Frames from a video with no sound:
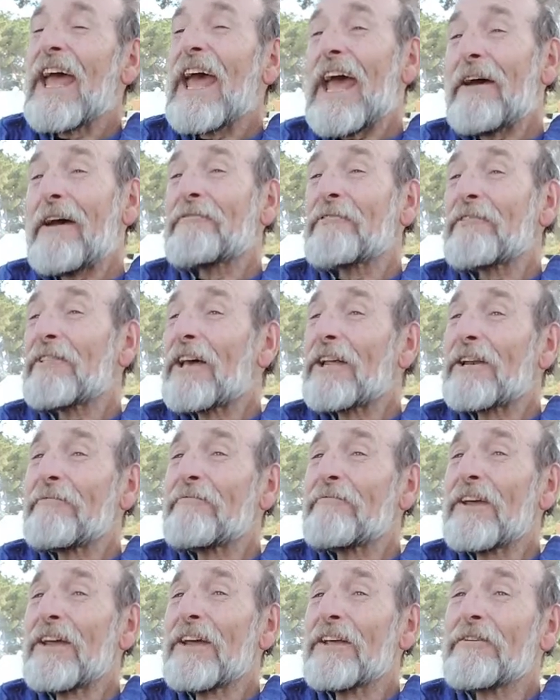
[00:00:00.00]
after that
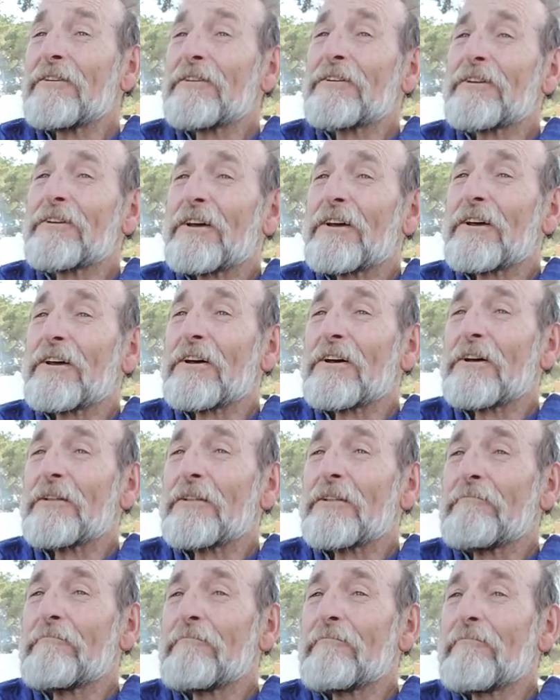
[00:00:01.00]
event,
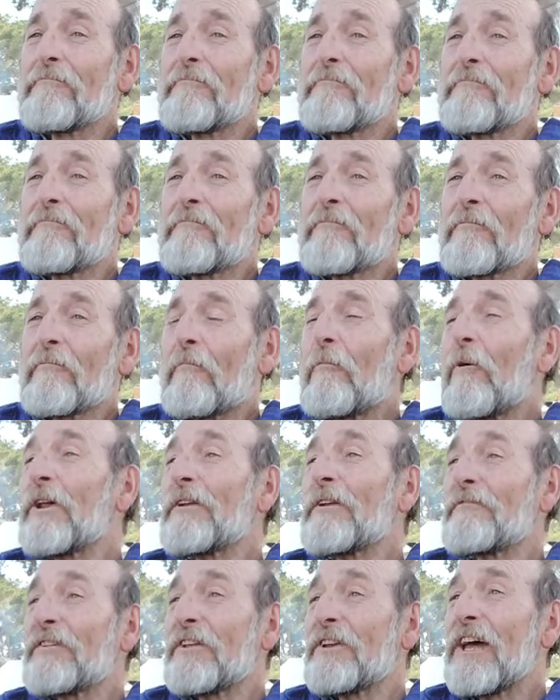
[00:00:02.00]

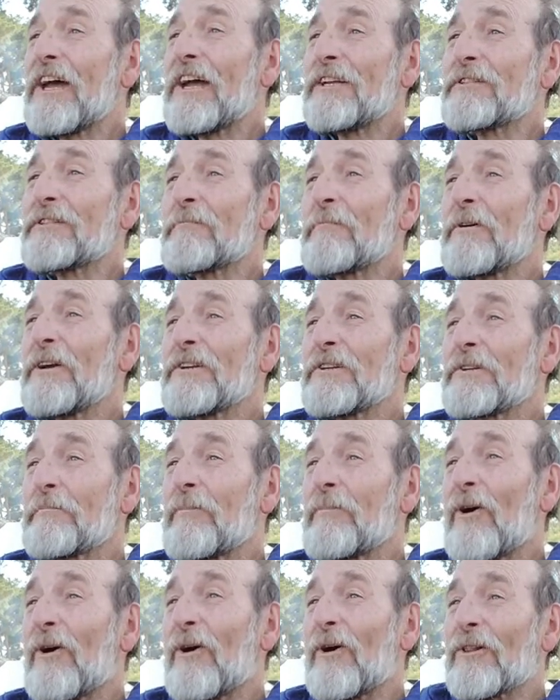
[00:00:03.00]
one of the knights went to
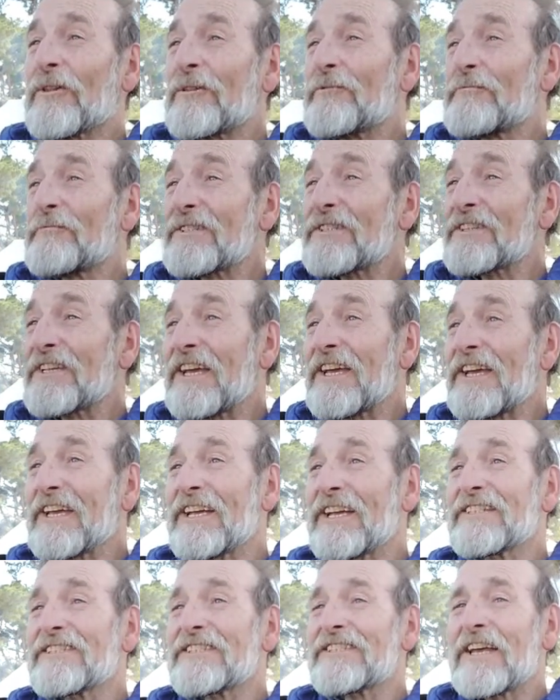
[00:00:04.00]
Paul, who was
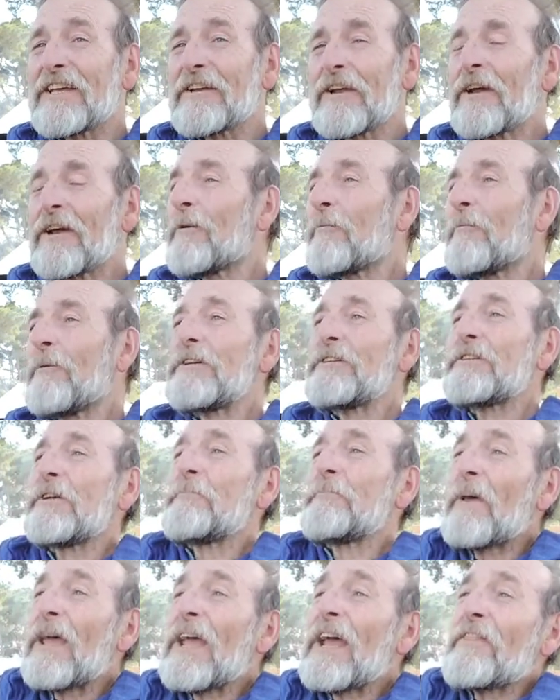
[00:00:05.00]
king, and said, "We
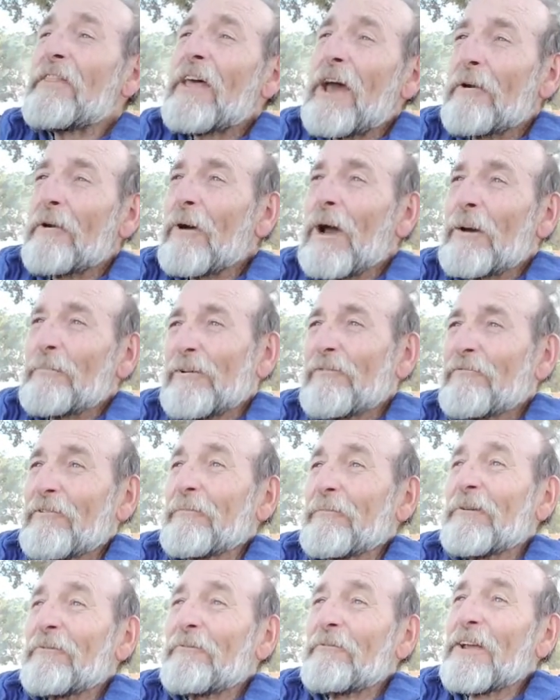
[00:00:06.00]
should ban that weapon
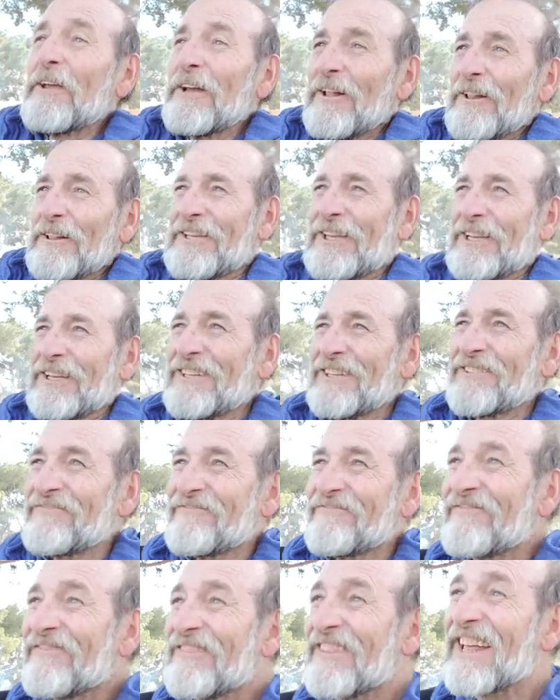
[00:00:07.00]
from the field."
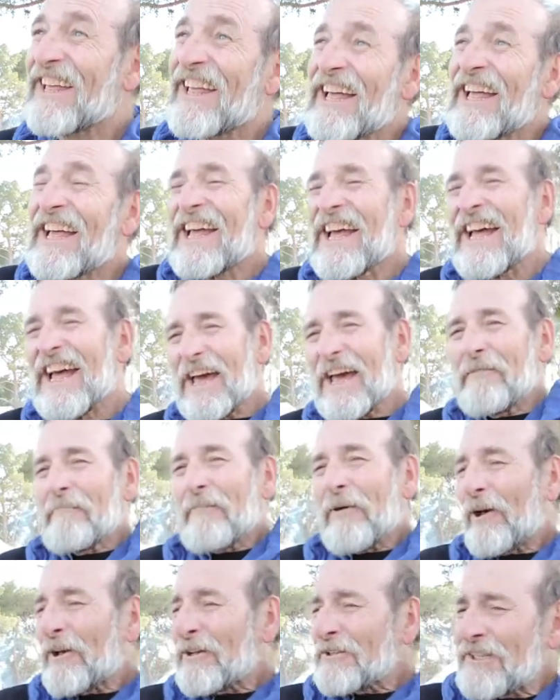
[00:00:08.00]
And
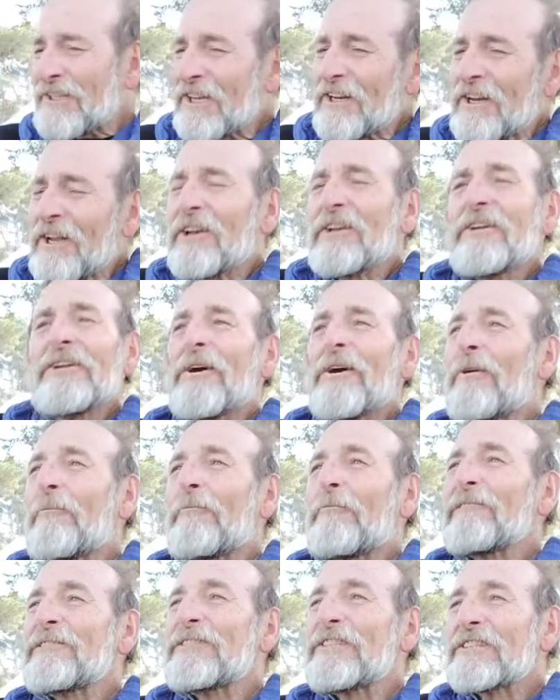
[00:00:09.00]
Paul said, "No,
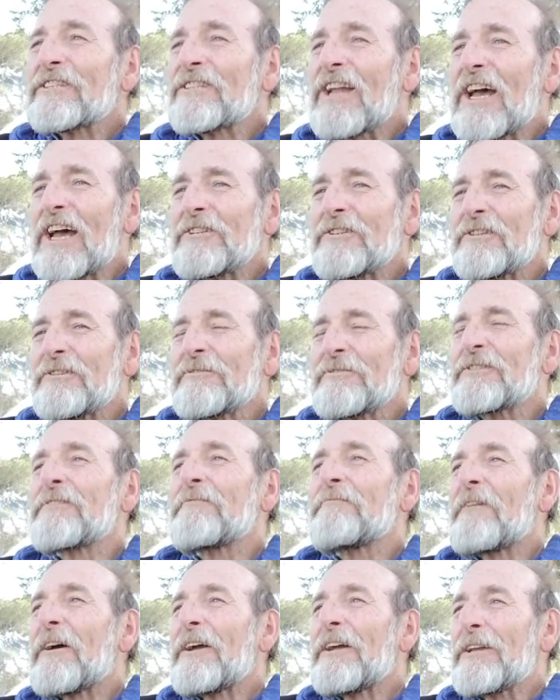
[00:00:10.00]
we're just not used
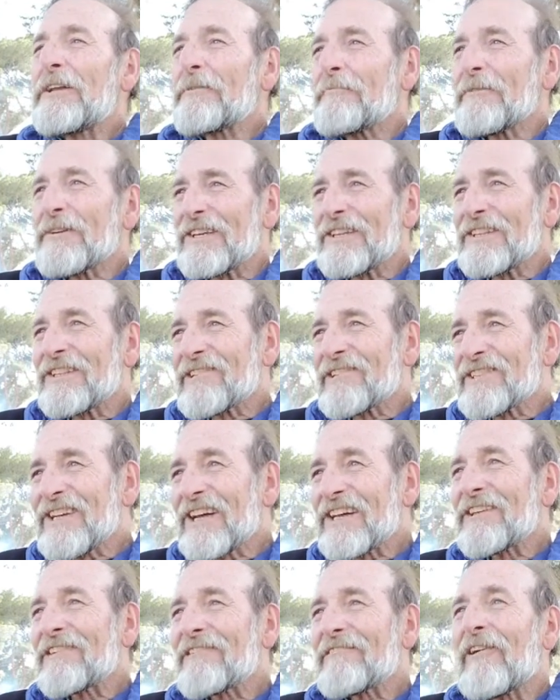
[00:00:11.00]
to fighting with it. There's
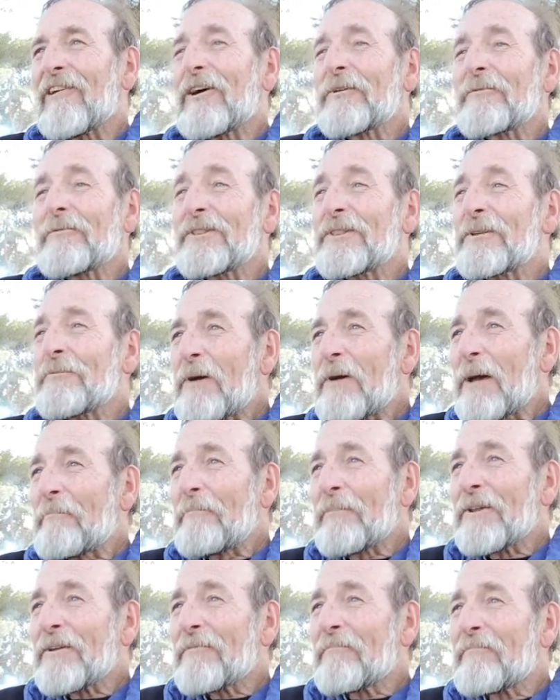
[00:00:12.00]
nothing wrong with the
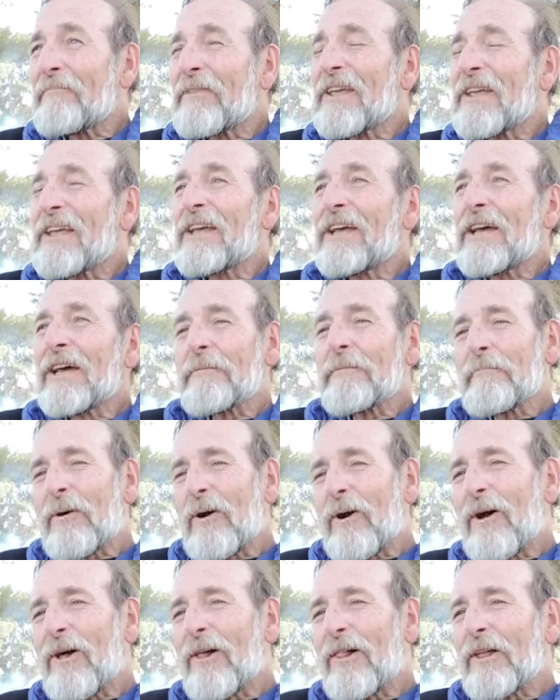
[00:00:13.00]
weapon." And
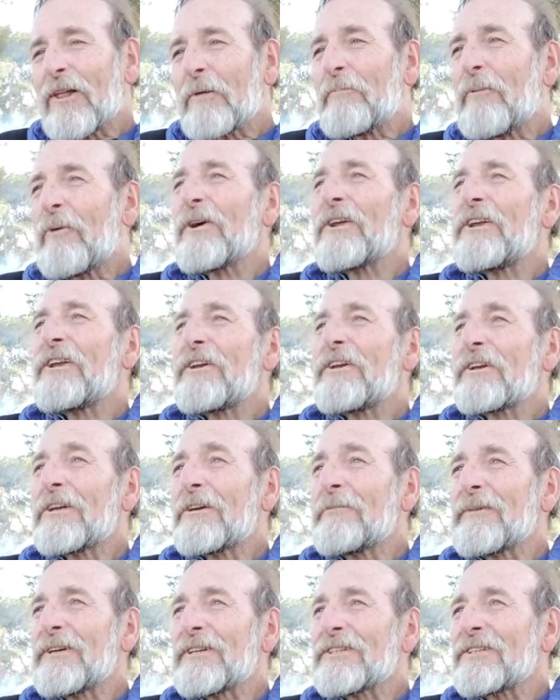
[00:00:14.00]
Paul appointed a
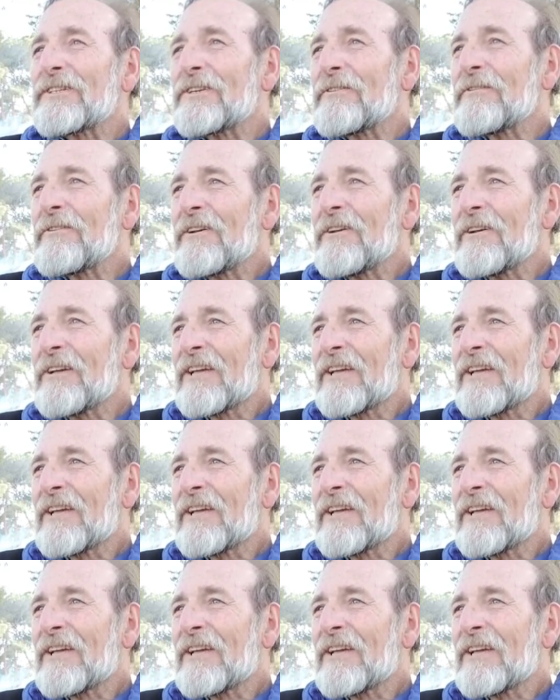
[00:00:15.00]
commission